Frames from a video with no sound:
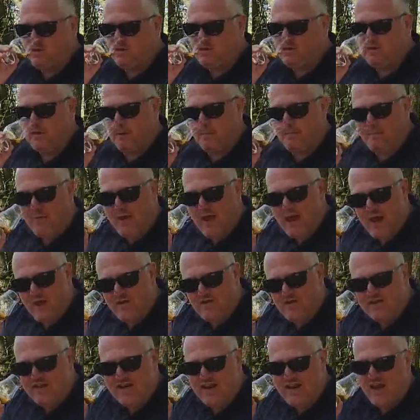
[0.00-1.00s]
some
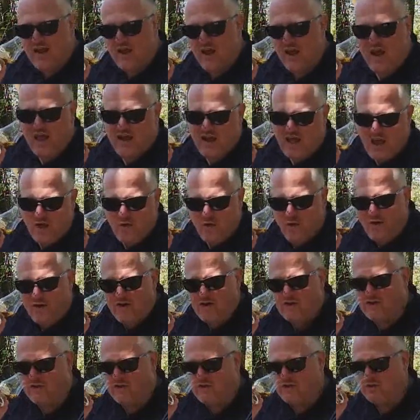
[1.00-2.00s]
pears and
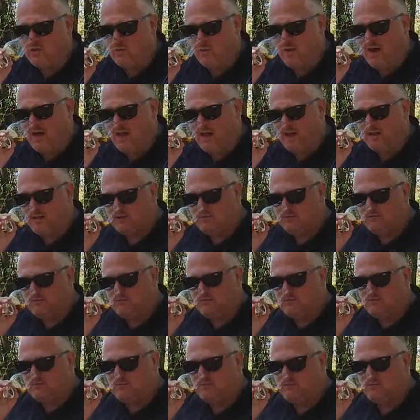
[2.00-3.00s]
oranges as well.
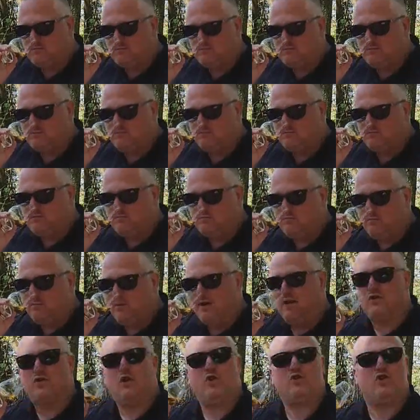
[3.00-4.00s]

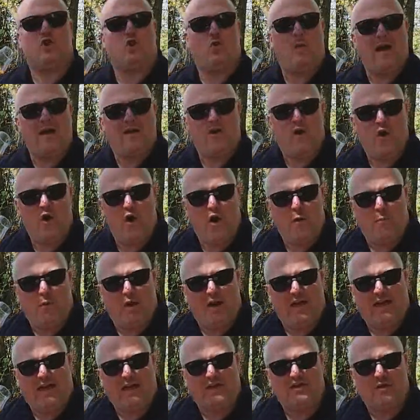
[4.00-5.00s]
But it's also quite herbal.
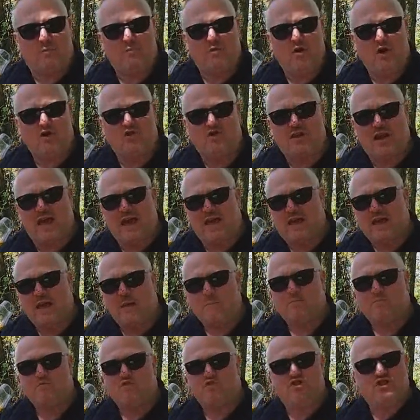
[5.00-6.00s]
I get some notes like
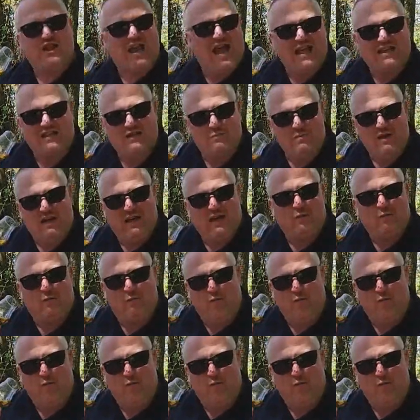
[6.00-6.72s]
jasmine and